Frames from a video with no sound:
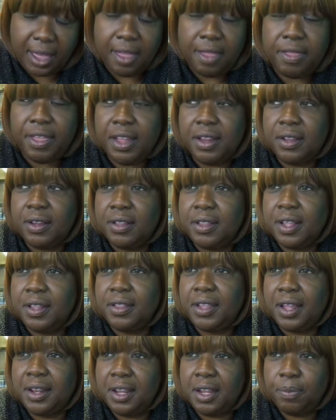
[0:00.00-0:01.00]
and
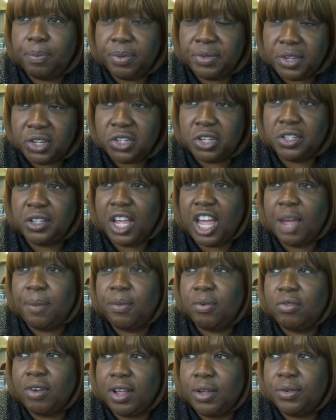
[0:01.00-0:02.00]
Fantastic. Then, then, the position came
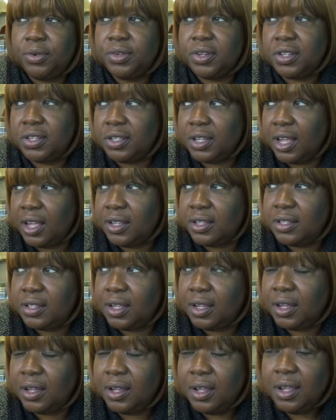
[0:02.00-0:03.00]
around as, as
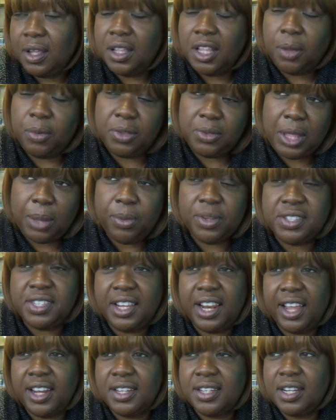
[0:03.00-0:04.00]
they, were, they were
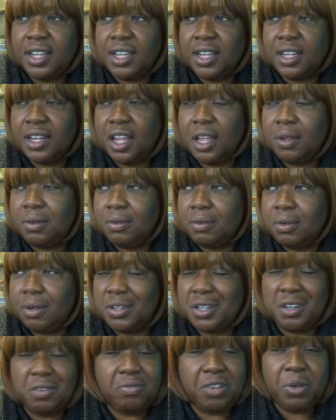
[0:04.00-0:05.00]
selecting, and I, I
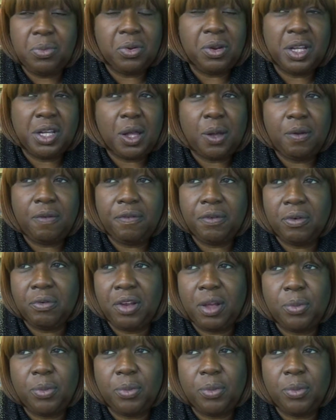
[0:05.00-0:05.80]
didn't really want to go for it.